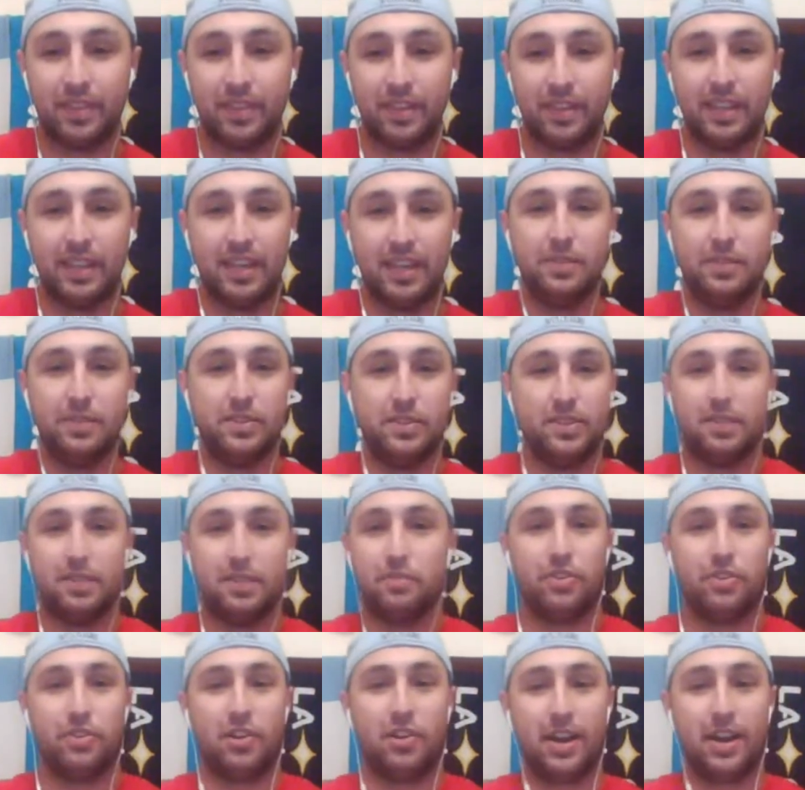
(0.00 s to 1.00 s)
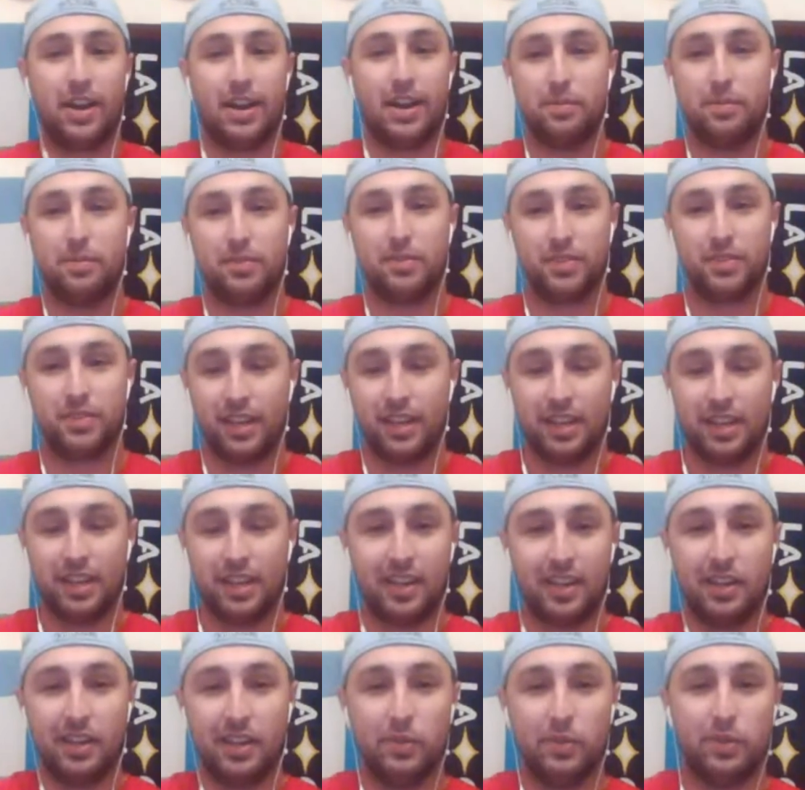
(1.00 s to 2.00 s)
He was up for grabs.
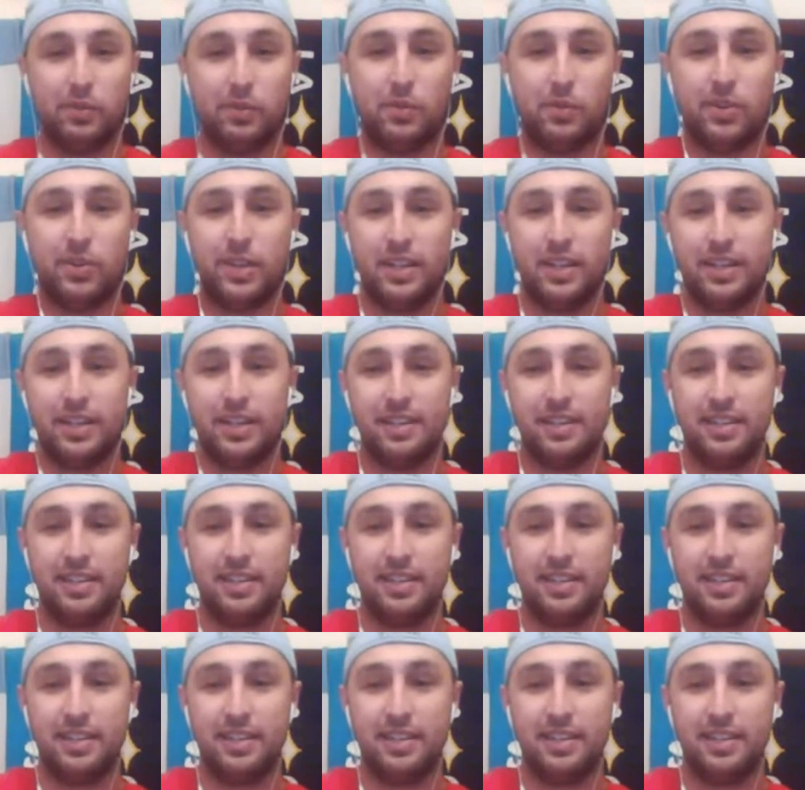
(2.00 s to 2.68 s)
No one wanted,